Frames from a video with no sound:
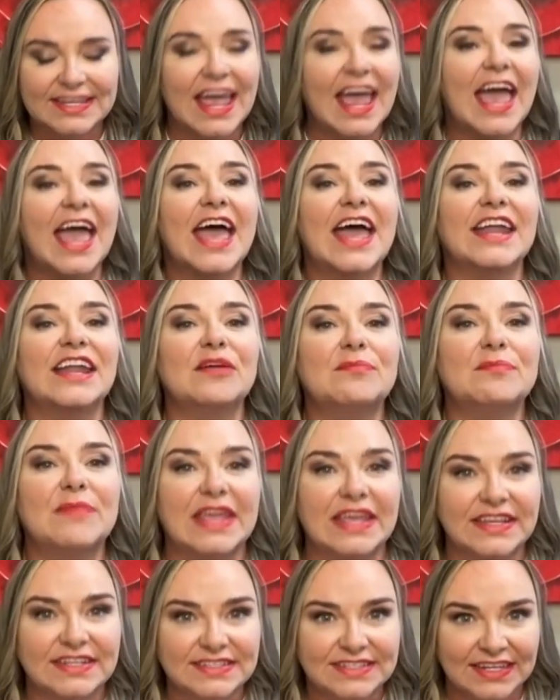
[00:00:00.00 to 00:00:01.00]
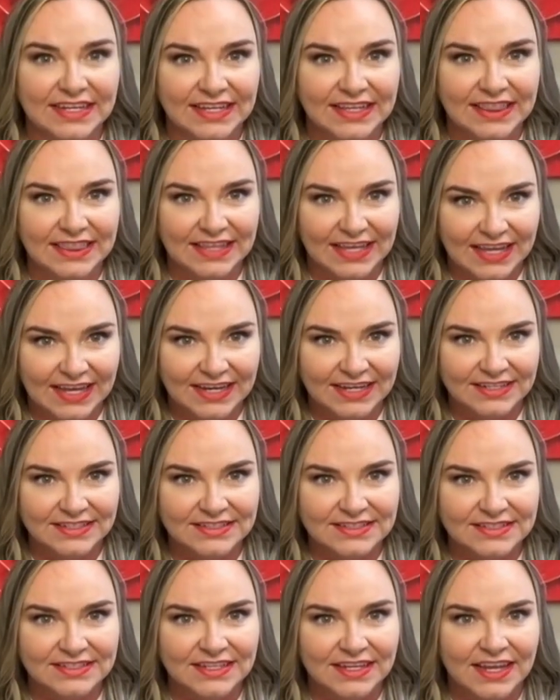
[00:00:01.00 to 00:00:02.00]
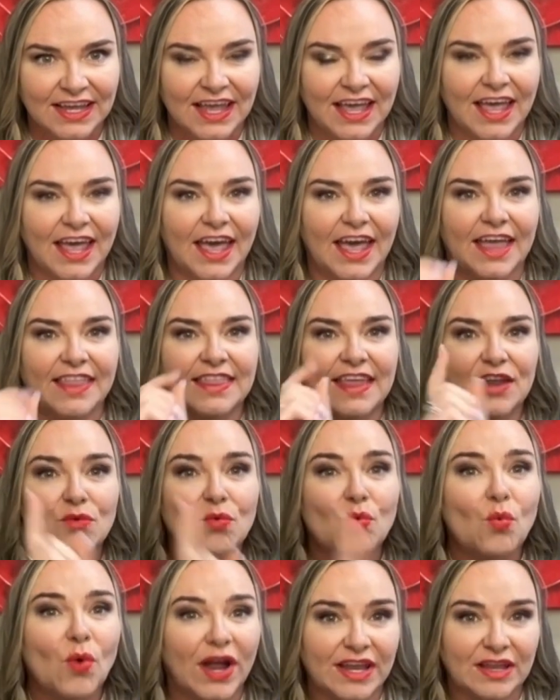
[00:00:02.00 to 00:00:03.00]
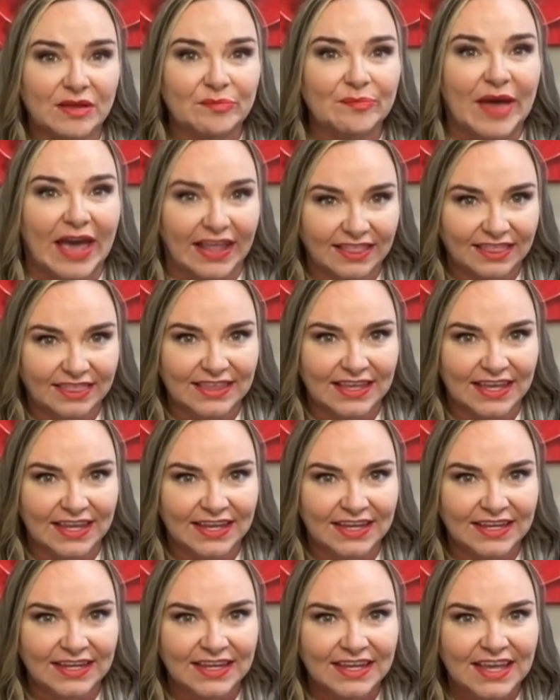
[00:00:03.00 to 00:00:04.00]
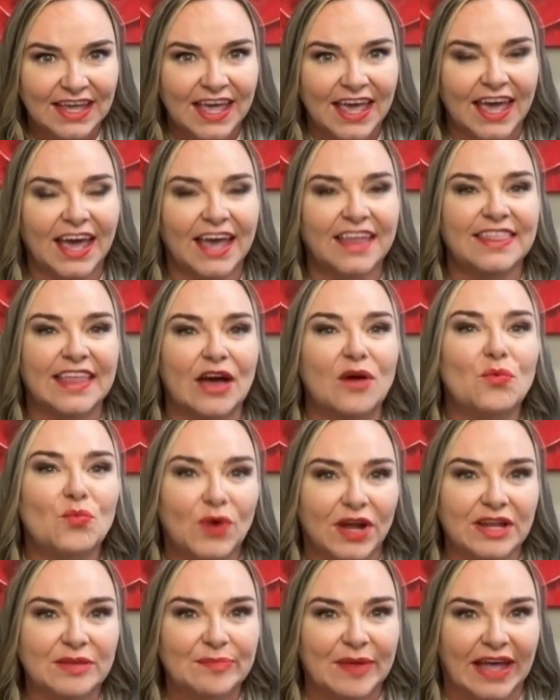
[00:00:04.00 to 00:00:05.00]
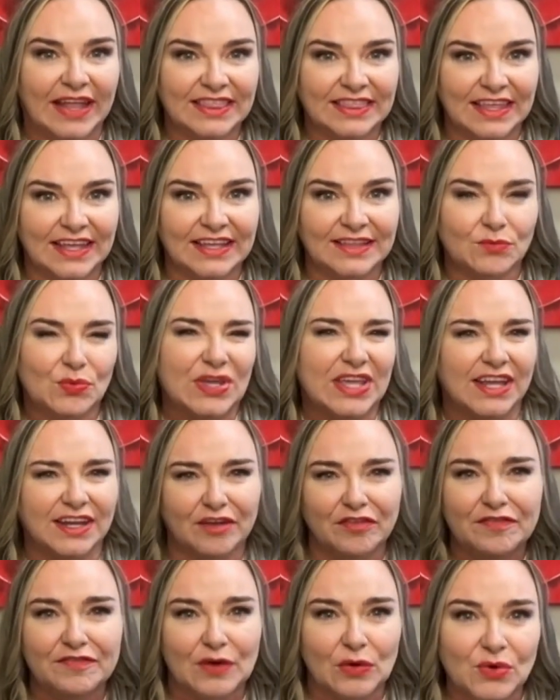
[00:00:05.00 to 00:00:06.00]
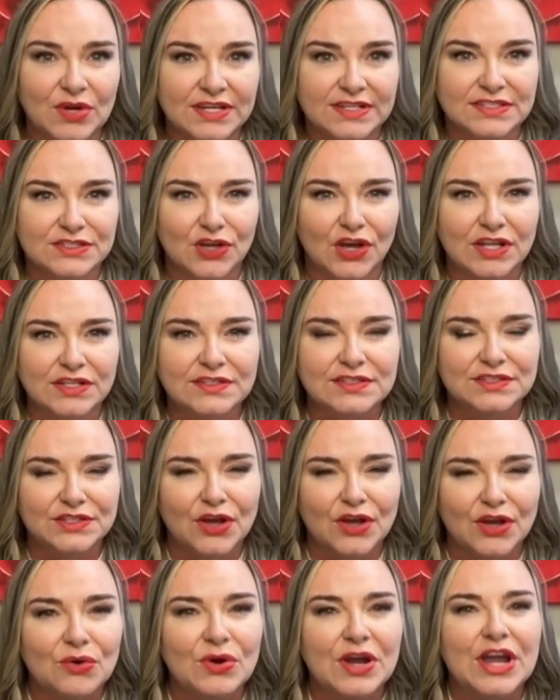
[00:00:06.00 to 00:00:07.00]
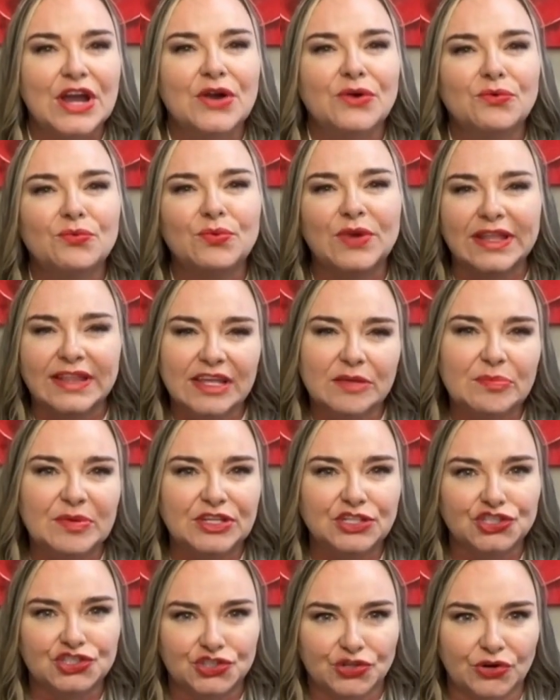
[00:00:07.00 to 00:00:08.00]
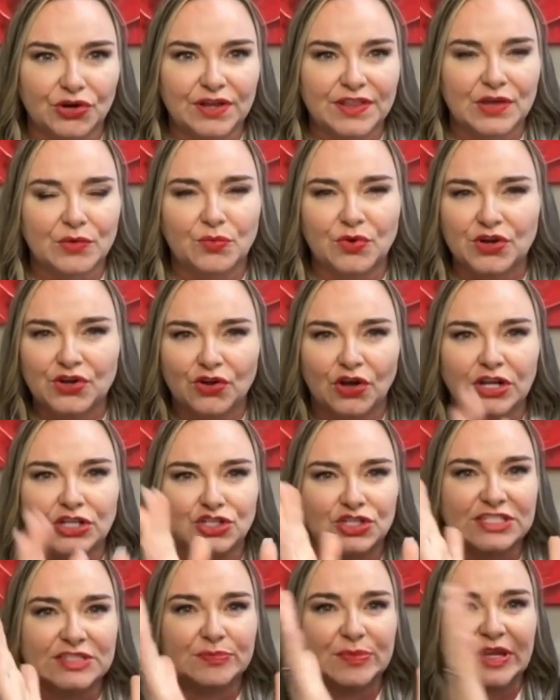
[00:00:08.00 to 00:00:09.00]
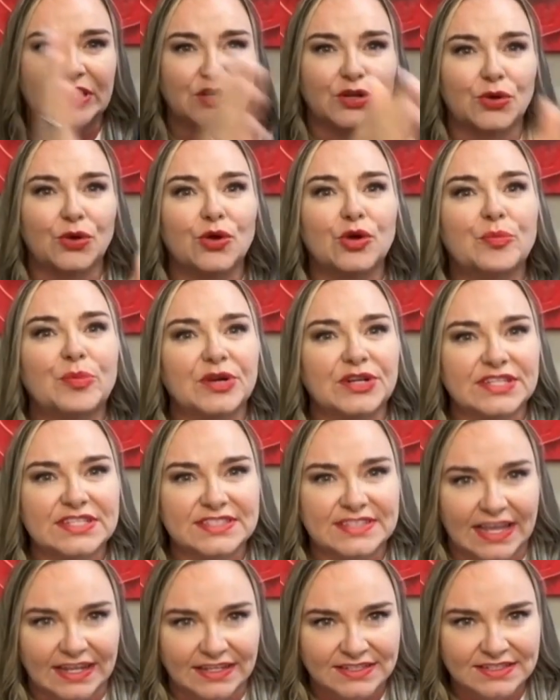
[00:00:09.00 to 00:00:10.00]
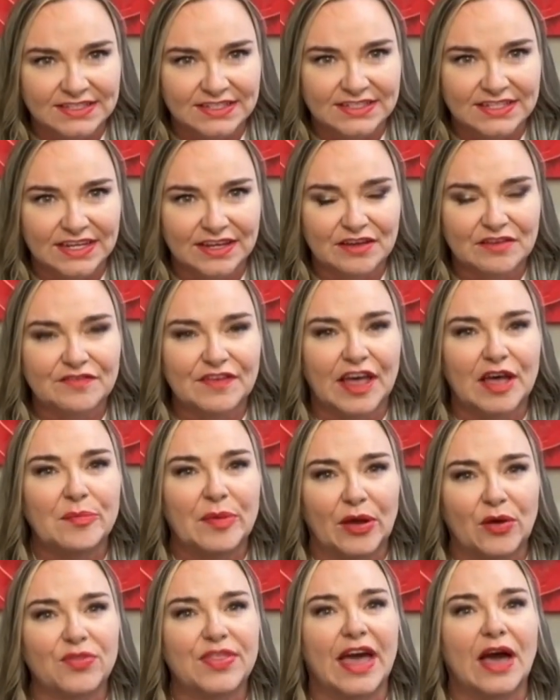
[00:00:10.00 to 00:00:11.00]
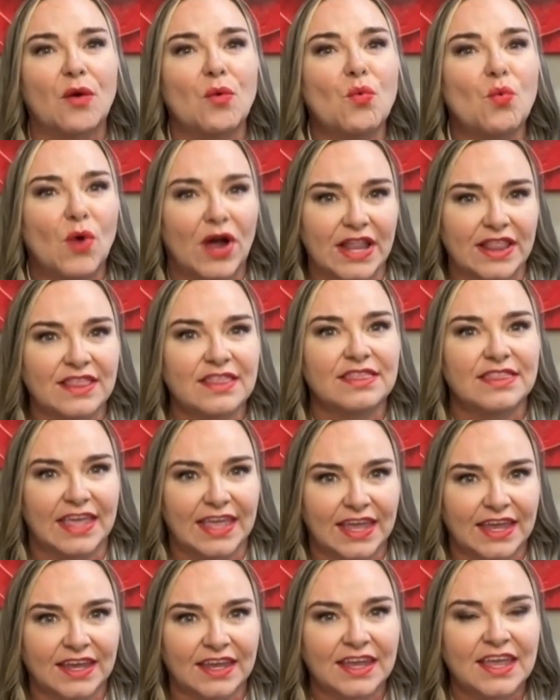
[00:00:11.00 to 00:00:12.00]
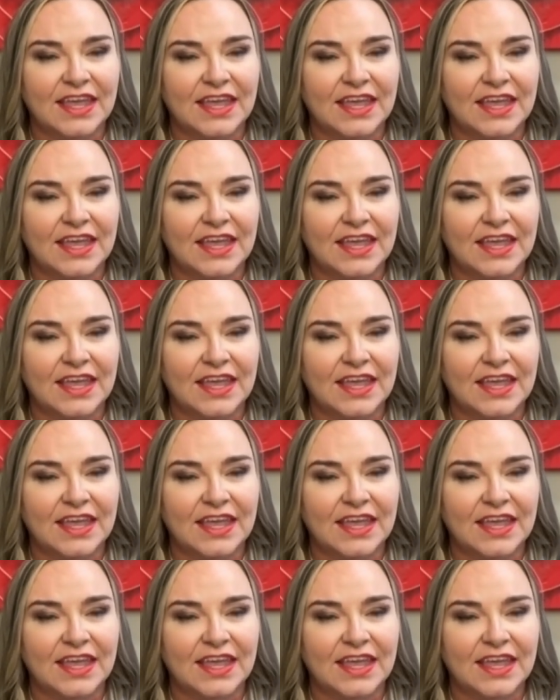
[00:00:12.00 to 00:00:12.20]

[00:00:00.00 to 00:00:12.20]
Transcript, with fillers: 10 amazing things and then one bad thing and that one bad thing we kind of focus on. So, really be sure that we're not just being uber sensitive about that one thing